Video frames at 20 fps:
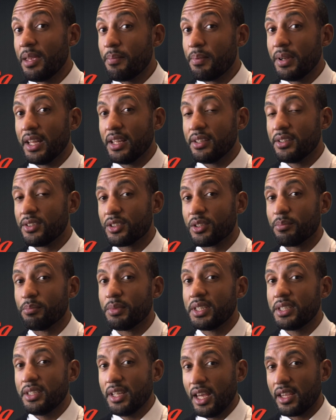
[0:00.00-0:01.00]
keeping in
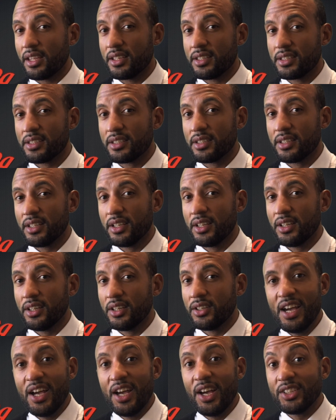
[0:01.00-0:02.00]
some mistakes.
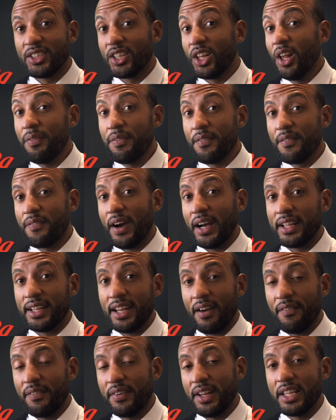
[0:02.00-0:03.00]
So you'll often
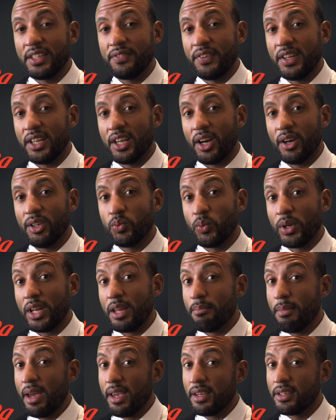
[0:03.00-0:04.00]
find in Alfie Day's videos,
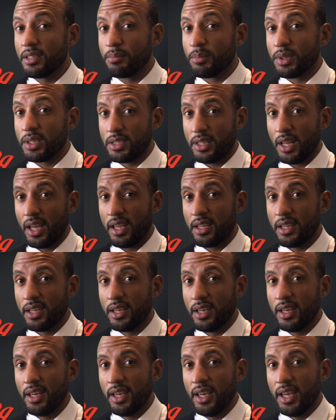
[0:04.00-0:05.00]
when he makes a
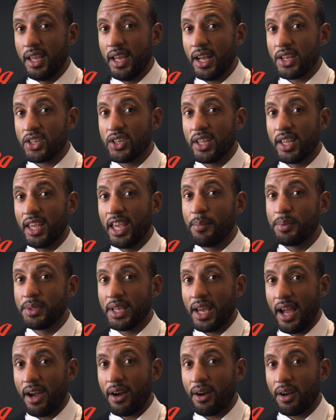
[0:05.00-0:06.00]
mistake, he actually
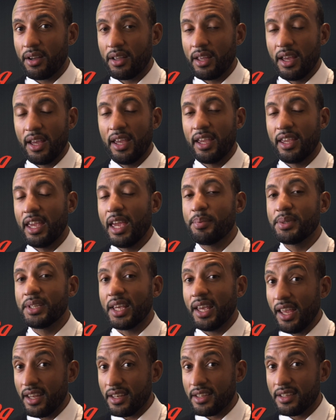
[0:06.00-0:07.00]
keeps it out, he
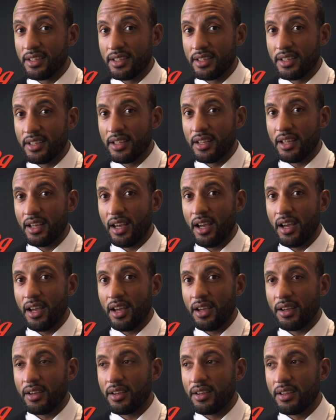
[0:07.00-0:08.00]
keeps it in.
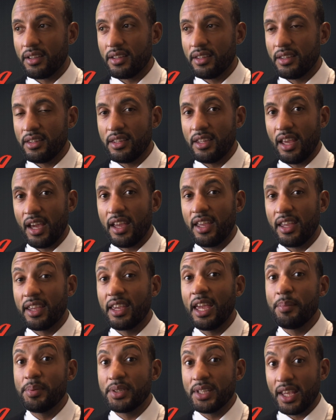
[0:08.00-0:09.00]

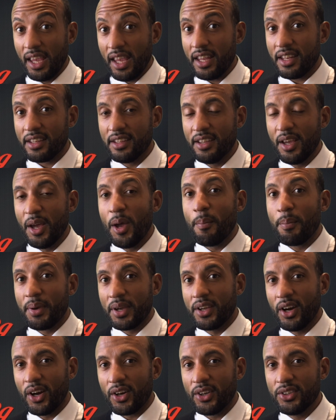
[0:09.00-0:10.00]
He keeps it in
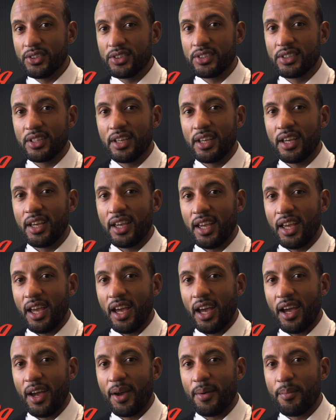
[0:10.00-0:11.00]
because
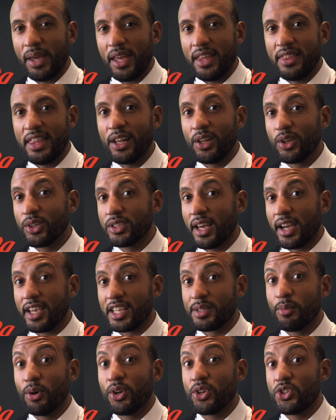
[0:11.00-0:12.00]
it then looks
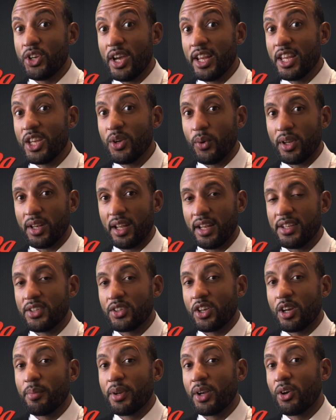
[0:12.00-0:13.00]
like it's more genuine and
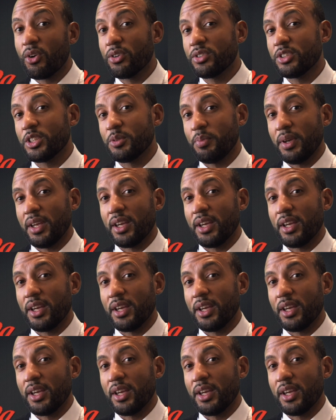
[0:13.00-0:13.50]
he's coming across